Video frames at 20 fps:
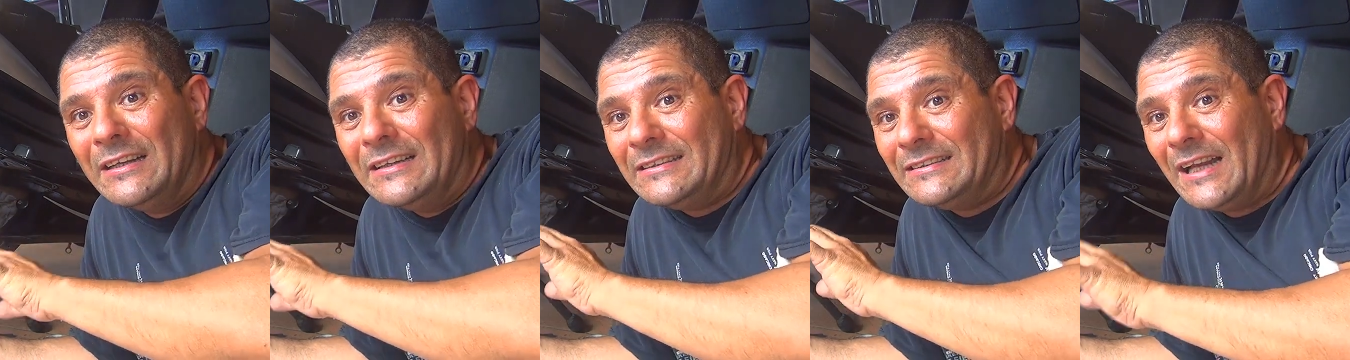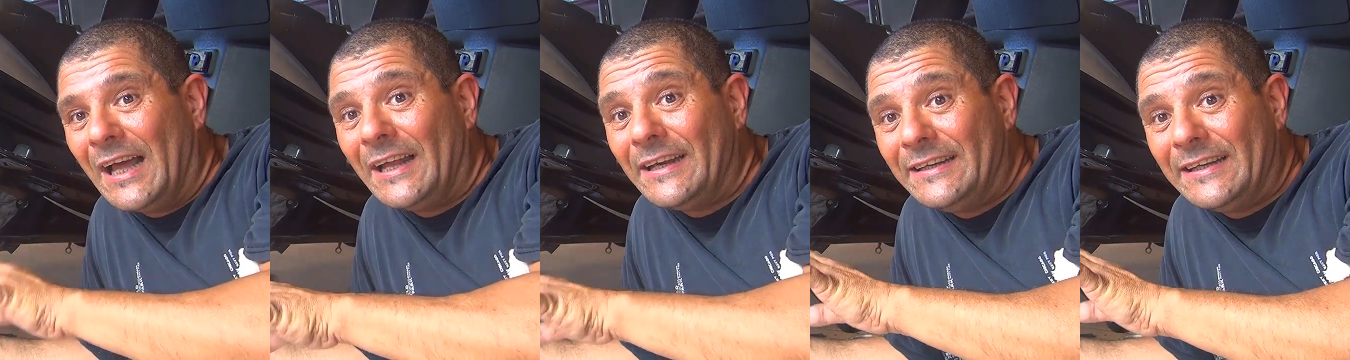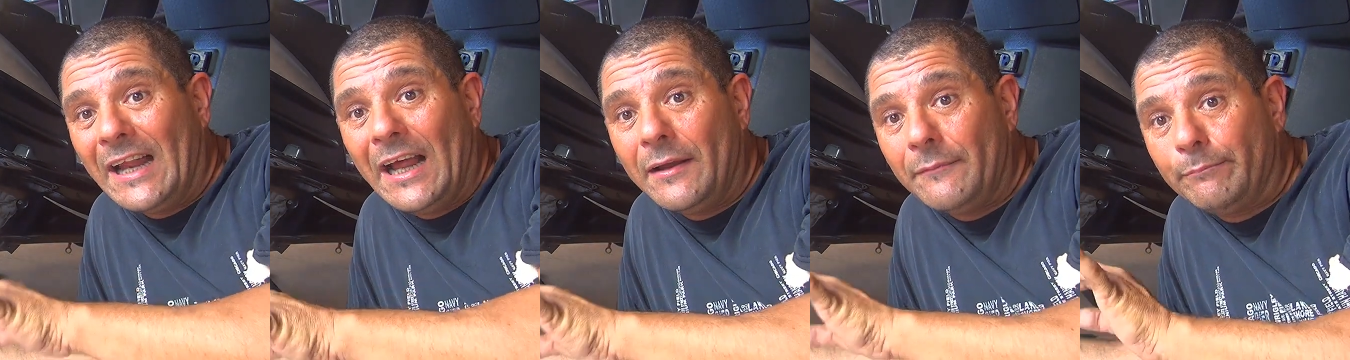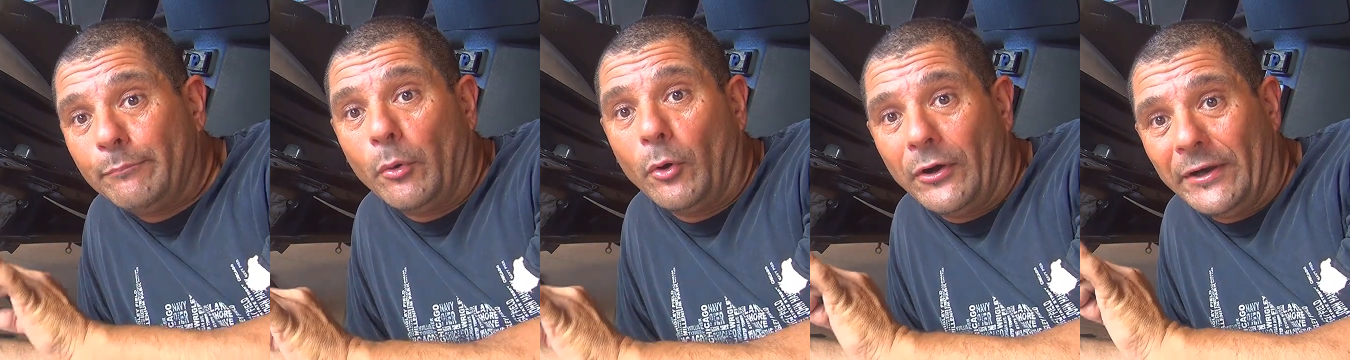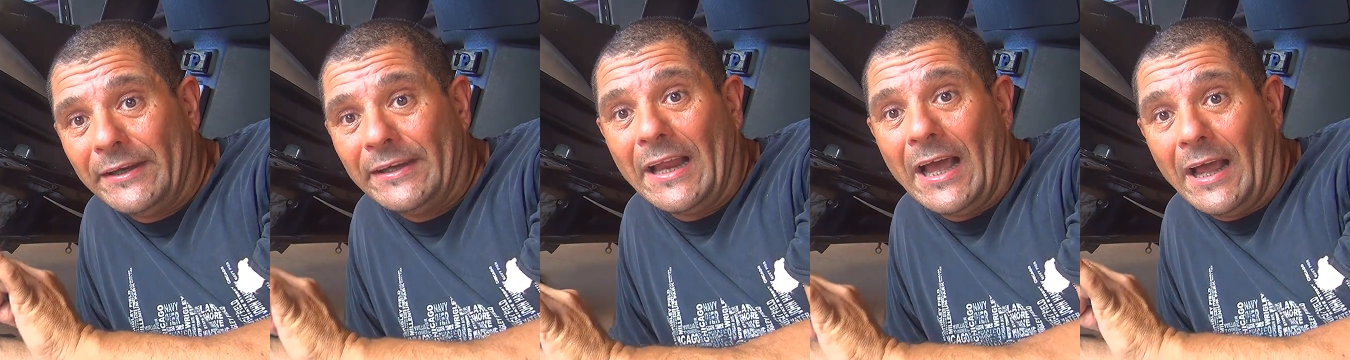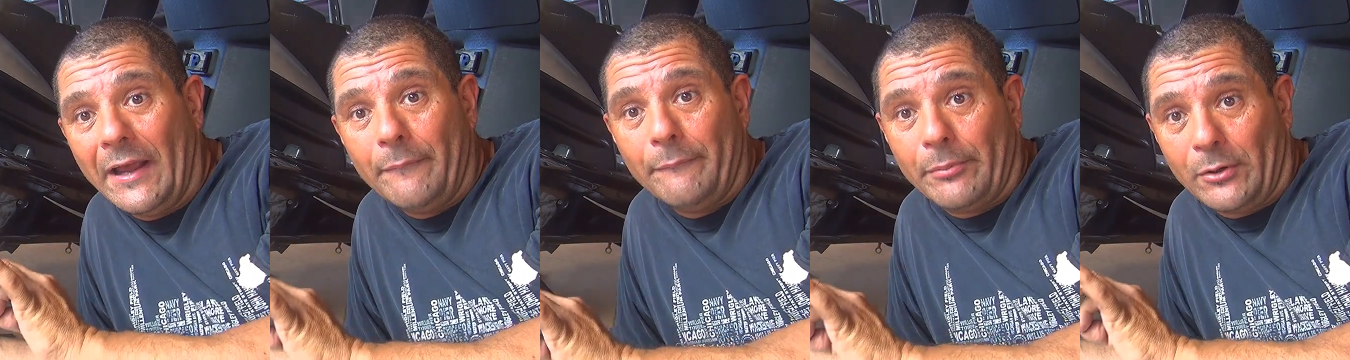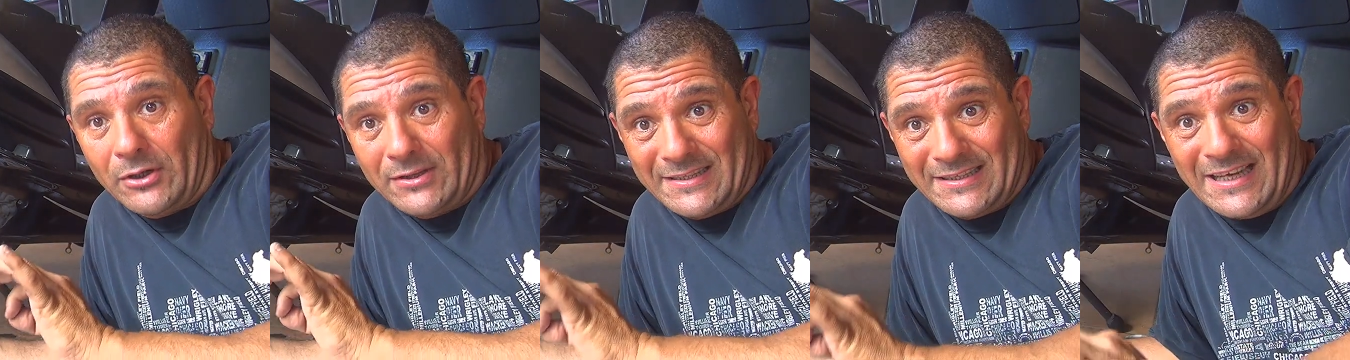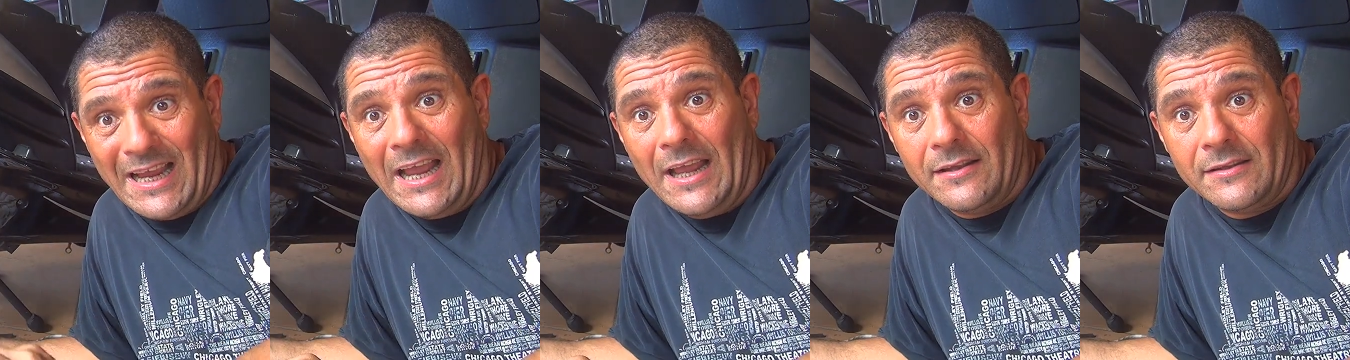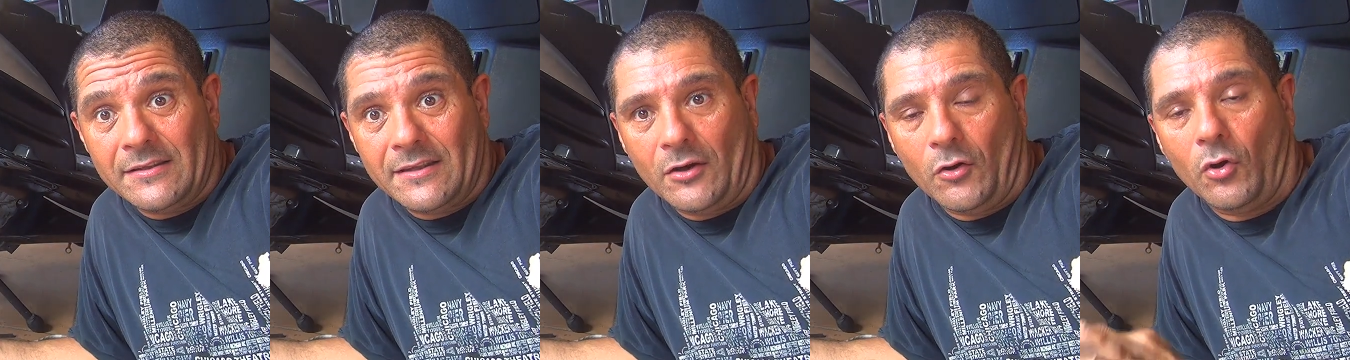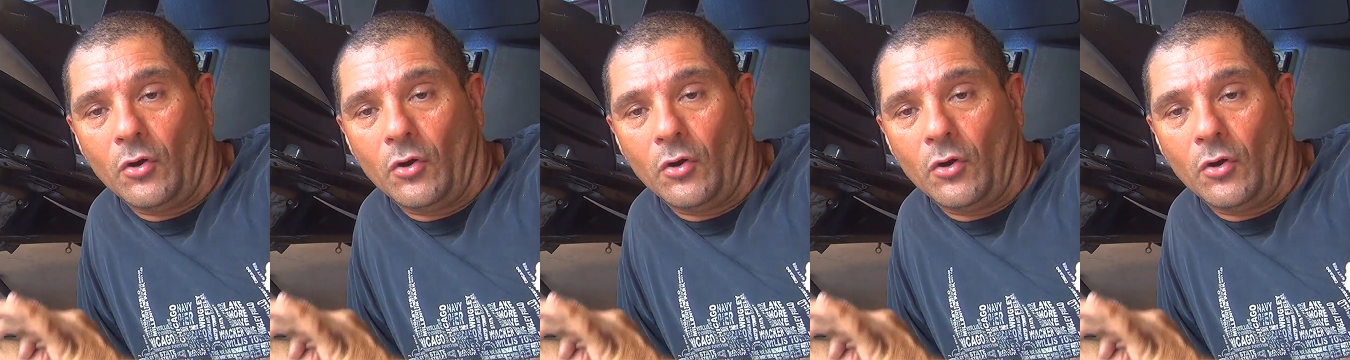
99.9%